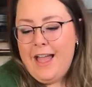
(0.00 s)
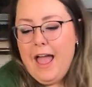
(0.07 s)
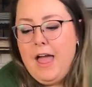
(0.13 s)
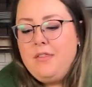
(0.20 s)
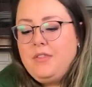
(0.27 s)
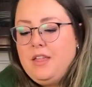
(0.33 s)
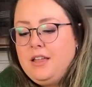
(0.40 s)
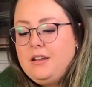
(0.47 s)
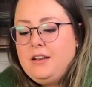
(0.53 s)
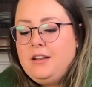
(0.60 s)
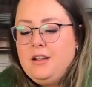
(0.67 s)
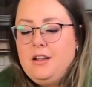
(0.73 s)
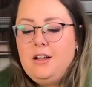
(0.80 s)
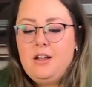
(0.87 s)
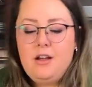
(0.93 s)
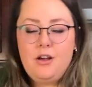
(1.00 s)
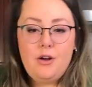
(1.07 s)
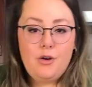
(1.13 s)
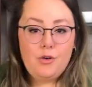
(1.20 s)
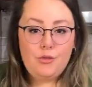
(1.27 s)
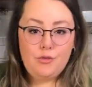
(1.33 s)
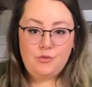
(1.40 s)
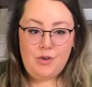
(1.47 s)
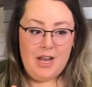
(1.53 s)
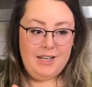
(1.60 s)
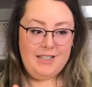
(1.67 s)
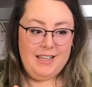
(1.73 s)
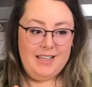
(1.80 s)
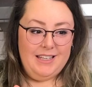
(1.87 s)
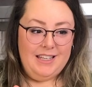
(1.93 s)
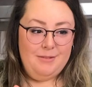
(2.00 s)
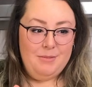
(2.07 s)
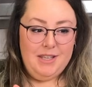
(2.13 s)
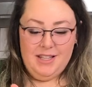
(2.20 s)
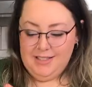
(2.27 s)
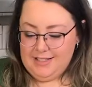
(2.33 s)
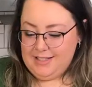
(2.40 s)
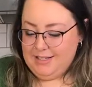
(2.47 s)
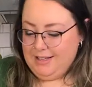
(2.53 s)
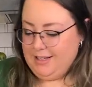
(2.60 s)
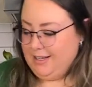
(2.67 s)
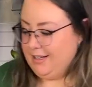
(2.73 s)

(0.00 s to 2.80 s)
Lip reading: And then red kidney beans